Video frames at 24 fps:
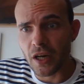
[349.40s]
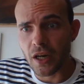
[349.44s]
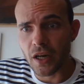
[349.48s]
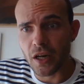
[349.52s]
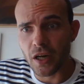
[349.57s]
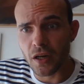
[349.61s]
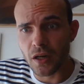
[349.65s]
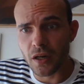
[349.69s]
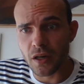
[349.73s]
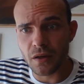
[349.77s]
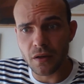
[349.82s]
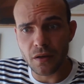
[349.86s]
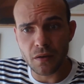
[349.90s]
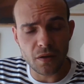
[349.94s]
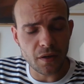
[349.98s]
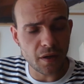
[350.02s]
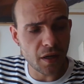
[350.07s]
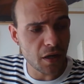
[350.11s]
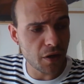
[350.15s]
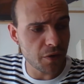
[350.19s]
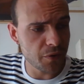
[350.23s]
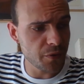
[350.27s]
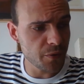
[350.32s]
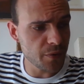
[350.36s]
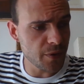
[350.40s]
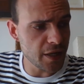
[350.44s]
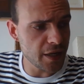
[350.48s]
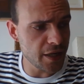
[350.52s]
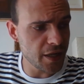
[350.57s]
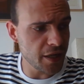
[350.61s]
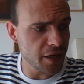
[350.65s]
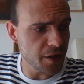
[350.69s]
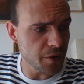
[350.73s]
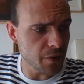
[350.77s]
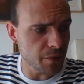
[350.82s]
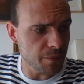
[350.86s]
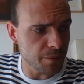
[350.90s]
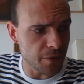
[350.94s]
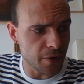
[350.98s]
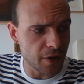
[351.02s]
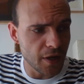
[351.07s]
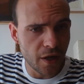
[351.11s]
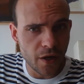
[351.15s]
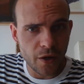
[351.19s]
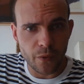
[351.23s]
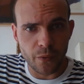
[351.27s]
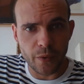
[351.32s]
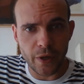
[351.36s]
How do I,
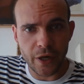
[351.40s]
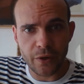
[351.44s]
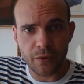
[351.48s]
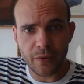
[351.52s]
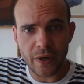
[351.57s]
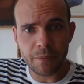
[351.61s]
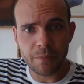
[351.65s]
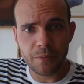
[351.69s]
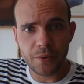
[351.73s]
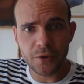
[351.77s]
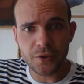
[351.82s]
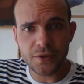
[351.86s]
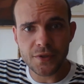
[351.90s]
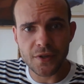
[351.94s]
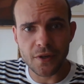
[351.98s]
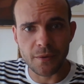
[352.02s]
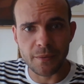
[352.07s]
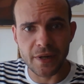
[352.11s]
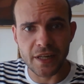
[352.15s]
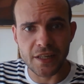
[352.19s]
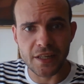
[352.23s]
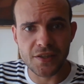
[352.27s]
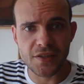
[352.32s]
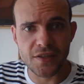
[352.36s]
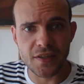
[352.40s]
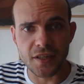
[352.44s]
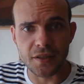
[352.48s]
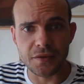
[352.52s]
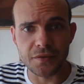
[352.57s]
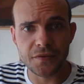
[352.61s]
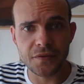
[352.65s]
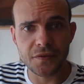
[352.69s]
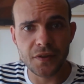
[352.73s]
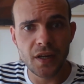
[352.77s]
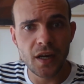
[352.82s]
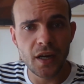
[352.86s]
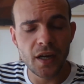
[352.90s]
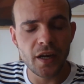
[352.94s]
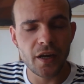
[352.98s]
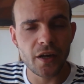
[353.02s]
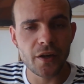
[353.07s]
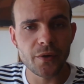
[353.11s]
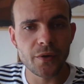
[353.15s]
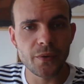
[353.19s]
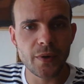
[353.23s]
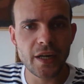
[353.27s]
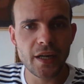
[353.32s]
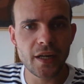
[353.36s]
where do I put all my stuff?
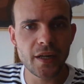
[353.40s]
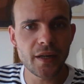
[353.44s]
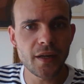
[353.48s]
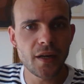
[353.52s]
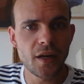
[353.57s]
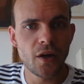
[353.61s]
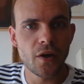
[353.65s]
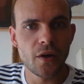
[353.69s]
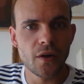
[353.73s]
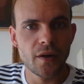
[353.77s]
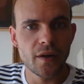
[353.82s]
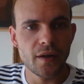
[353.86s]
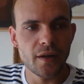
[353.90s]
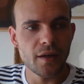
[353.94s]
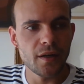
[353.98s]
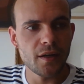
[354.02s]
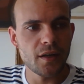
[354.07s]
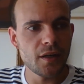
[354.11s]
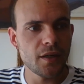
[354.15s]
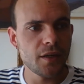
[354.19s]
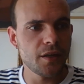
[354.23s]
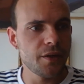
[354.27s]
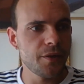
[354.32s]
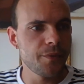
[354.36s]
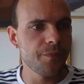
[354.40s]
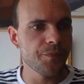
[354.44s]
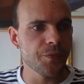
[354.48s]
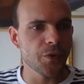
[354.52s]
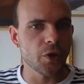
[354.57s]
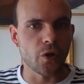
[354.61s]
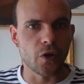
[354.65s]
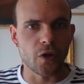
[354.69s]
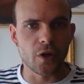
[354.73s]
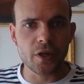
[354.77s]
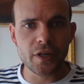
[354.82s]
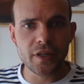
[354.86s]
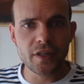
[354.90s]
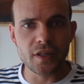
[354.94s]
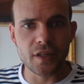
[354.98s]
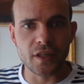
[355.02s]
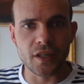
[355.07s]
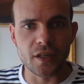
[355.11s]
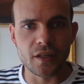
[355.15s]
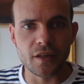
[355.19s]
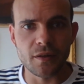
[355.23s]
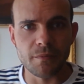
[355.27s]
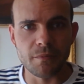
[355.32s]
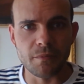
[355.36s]
How do I
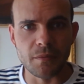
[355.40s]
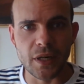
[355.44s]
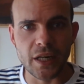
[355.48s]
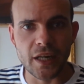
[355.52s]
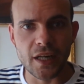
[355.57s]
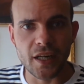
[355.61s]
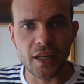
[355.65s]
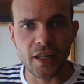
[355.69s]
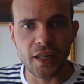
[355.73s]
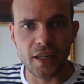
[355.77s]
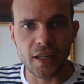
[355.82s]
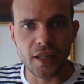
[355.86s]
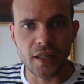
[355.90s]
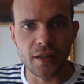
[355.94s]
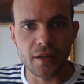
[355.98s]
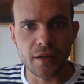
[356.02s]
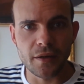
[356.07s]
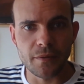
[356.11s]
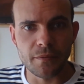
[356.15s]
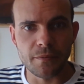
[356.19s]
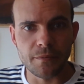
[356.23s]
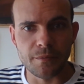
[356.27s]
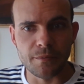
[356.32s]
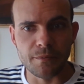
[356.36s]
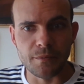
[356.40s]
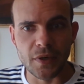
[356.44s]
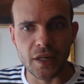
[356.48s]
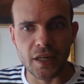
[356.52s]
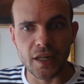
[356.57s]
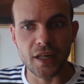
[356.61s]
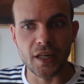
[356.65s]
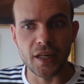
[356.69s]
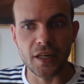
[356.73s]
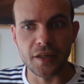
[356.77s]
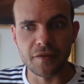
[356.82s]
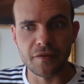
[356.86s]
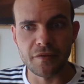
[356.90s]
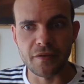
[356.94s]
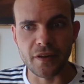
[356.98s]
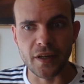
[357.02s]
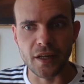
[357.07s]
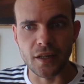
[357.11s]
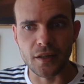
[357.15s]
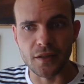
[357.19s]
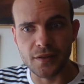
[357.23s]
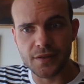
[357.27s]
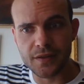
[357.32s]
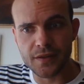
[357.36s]
order my
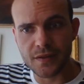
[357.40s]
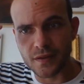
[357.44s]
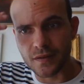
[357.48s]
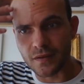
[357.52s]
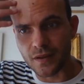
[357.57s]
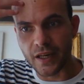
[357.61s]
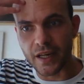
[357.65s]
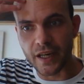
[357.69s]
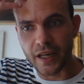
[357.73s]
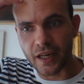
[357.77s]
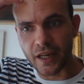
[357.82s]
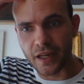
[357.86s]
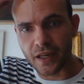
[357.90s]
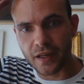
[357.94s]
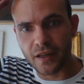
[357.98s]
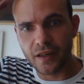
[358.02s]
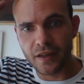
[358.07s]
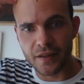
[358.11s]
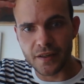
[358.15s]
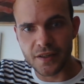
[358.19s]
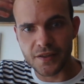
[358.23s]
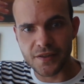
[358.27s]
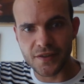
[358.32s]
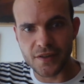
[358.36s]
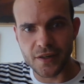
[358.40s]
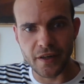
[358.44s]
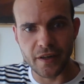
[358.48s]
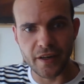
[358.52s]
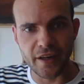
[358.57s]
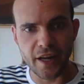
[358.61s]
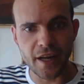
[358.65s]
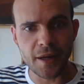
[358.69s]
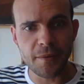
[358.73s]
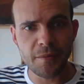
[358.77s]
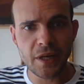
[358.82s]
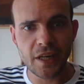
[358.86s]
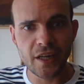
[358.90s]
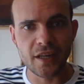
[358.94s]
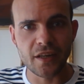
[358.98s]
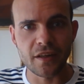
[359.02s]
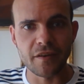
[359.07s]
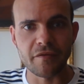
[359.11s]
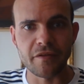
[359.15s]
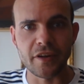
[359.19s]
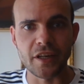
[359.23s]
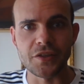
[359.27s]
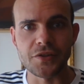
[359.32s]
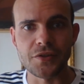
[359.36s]
files? Like, is there naming
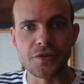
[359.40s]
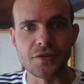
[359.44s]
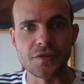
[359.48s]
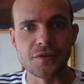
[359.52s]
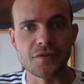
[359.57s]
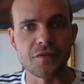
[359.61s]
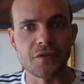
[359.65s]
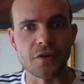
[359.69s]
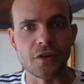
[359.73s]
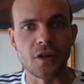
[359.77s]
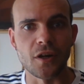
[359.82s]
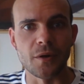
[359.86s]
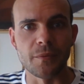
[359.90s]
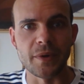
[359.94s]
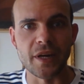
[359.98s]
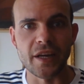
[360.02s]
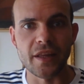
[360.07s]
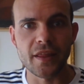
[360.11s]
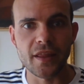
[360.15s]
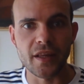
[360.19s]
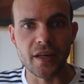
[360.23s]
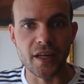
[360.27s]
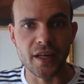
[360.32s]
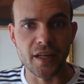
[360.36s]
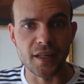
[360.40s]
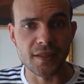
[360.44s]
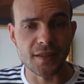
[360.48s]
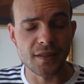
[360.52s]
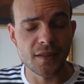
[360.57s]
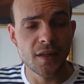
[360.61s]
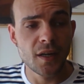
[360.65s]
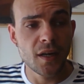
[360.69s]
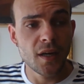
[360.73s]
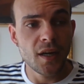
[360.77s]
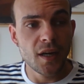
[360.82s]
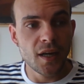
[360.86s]
conventions for all my things?